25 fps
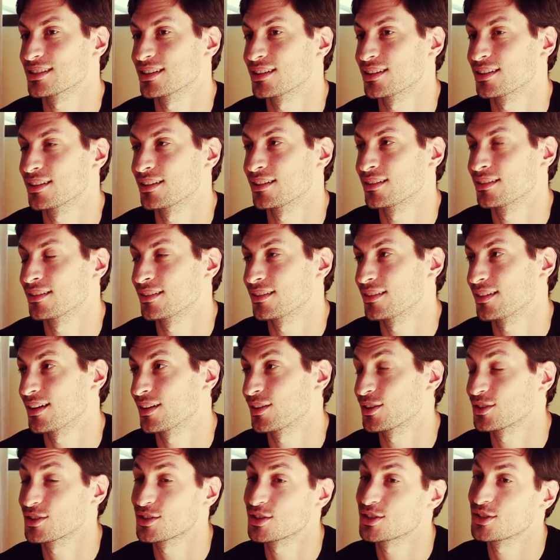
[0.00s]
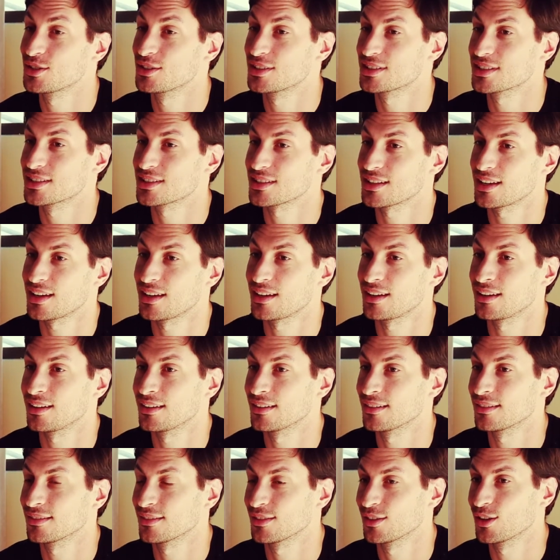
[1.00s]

Uh, I got to shoot a